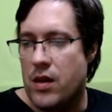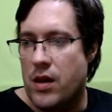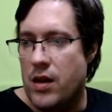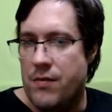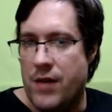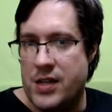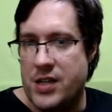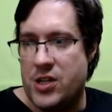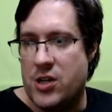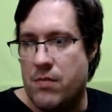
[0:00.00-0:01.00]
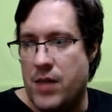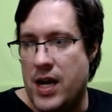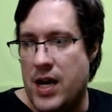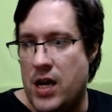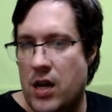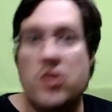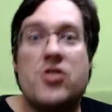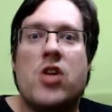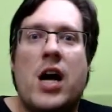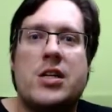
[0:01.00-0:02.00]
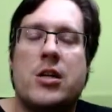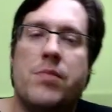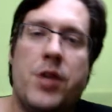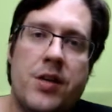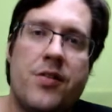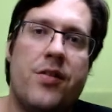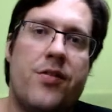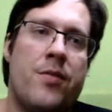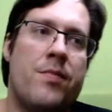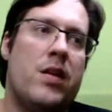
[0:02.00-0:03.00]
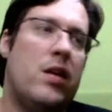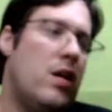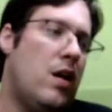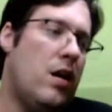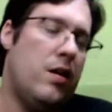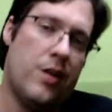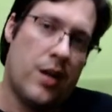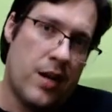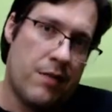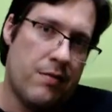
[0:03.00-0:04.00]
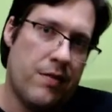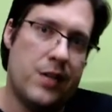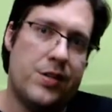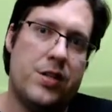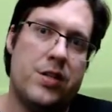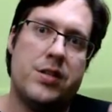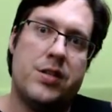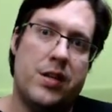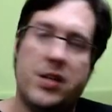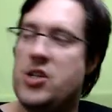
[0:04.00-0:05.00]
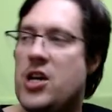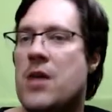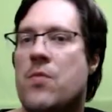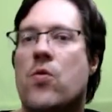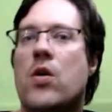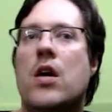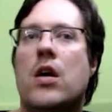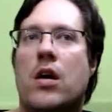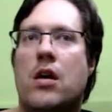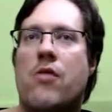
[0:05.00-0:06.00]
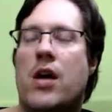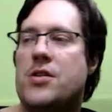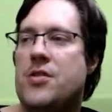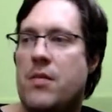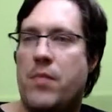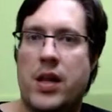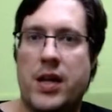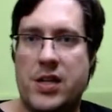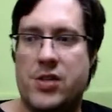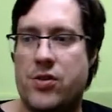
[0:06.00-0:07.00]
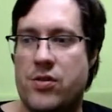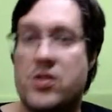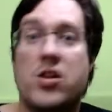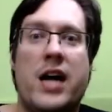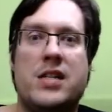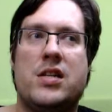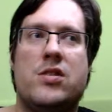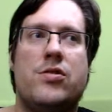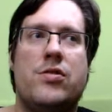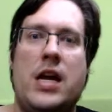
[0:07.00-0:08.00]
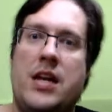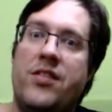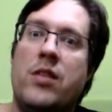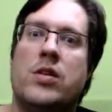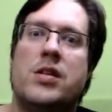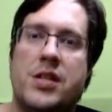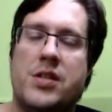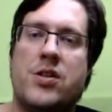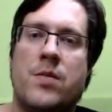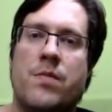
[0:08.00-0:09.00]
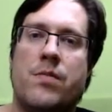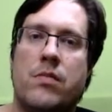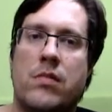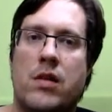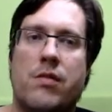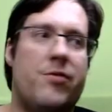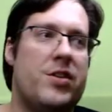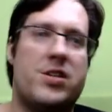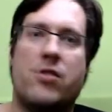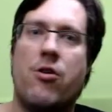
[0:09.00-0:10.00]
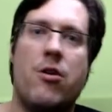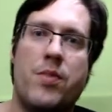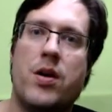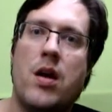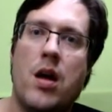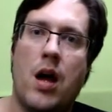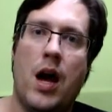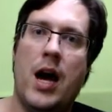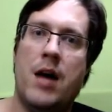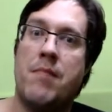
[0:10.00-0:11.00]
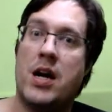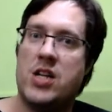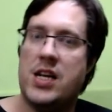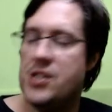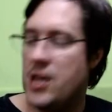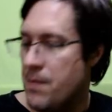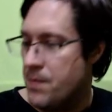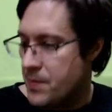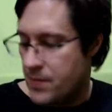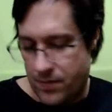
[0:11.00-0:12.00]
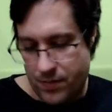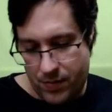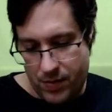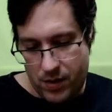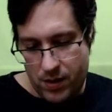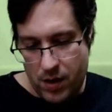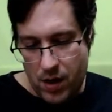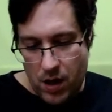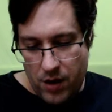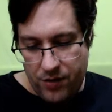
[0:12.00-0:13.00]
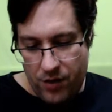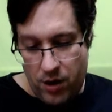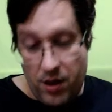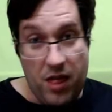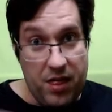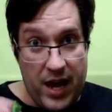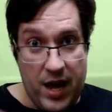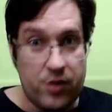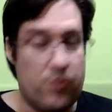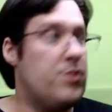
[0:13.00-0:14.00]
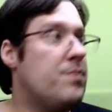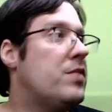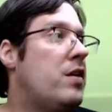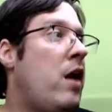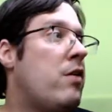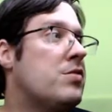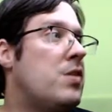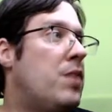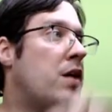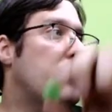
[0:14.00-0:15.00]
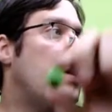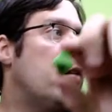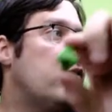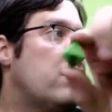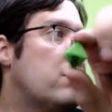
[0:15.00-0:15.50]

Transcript: advantage can be you slice a computer system, you get enough advantages, and the GM will grant you the ability to slice into any similar system for this group much easier. So they are good. There are also blind sides,